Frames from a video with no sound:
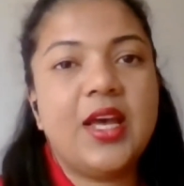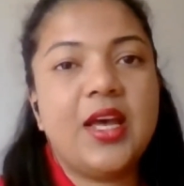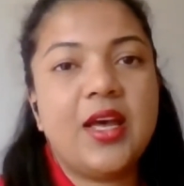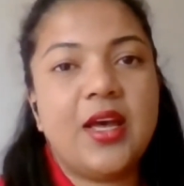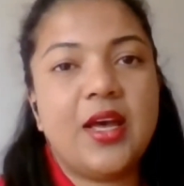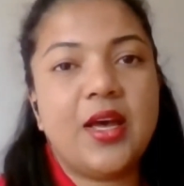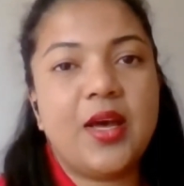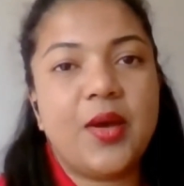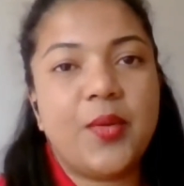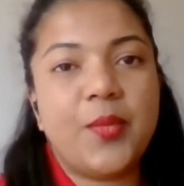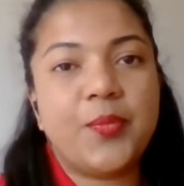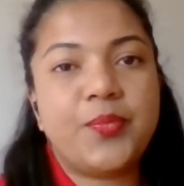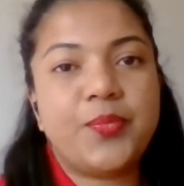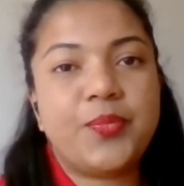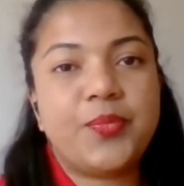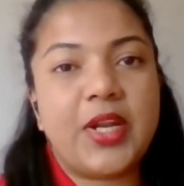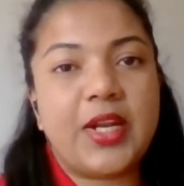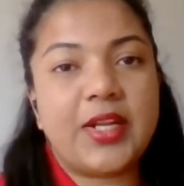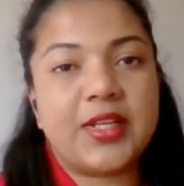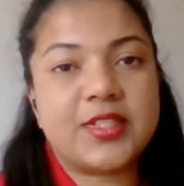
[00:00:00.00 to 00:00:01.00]

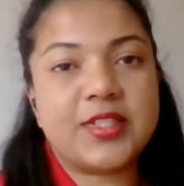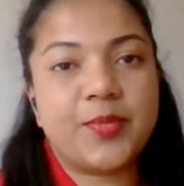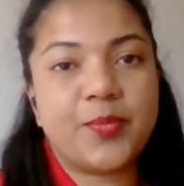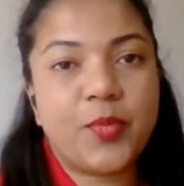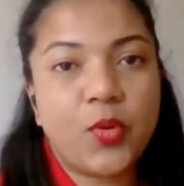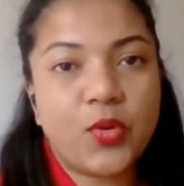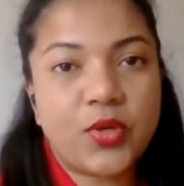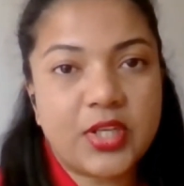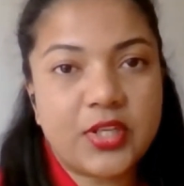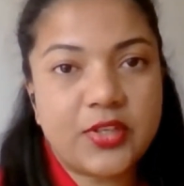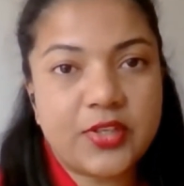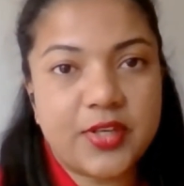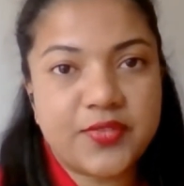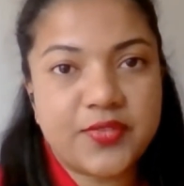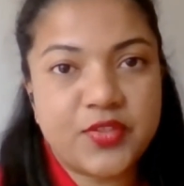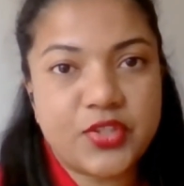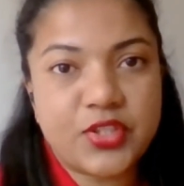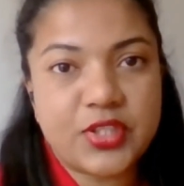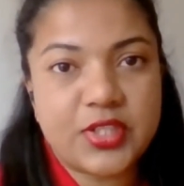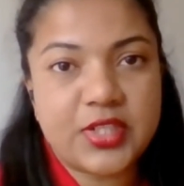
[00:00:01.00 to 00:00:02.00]
that are supporting
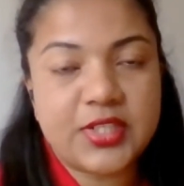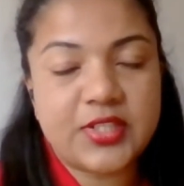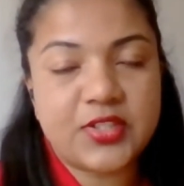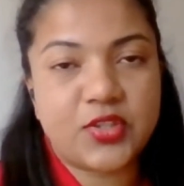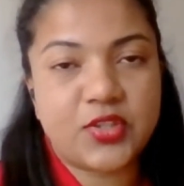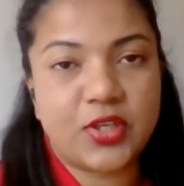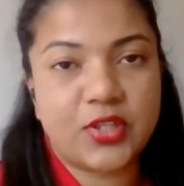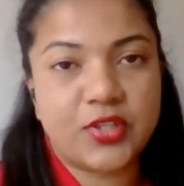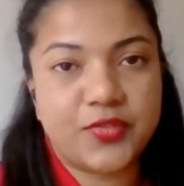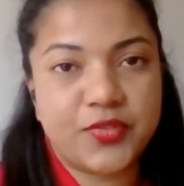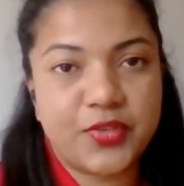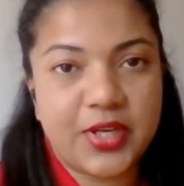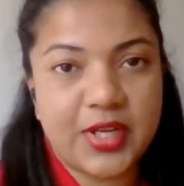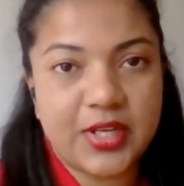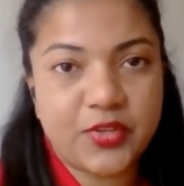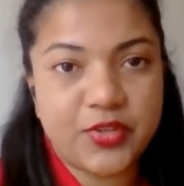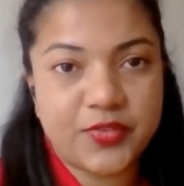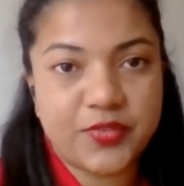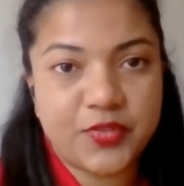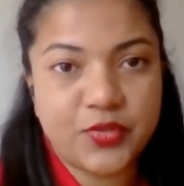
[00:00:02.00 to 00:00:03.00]
refugees, not to forget
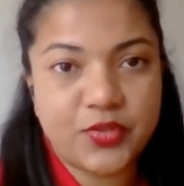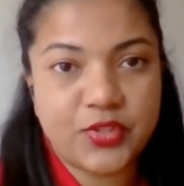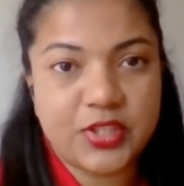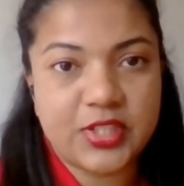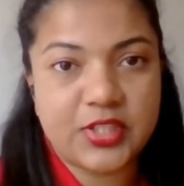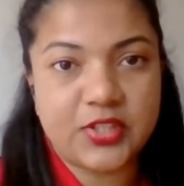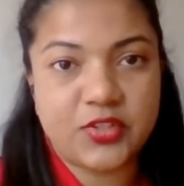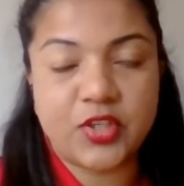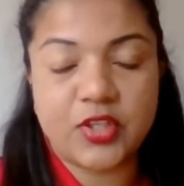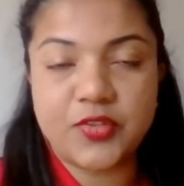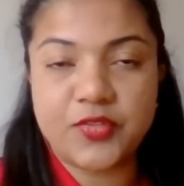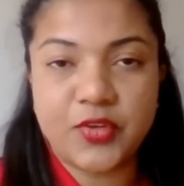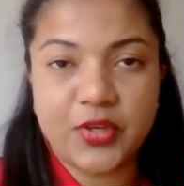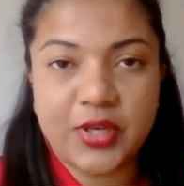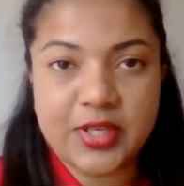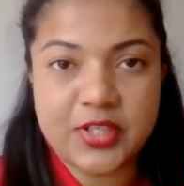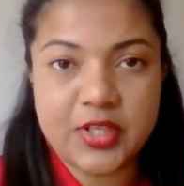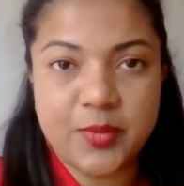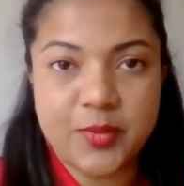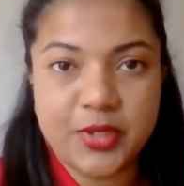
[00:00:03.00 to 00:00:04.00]
refugees, not to
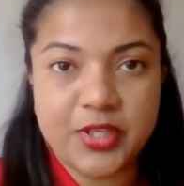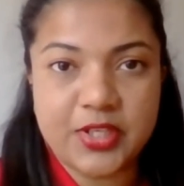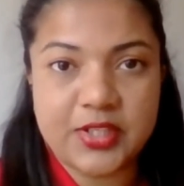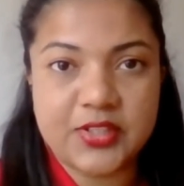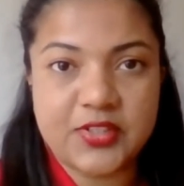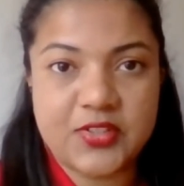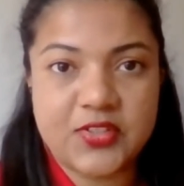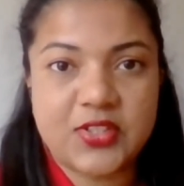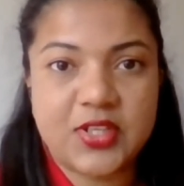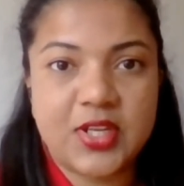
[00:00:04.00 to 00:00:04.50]
forget immigrants.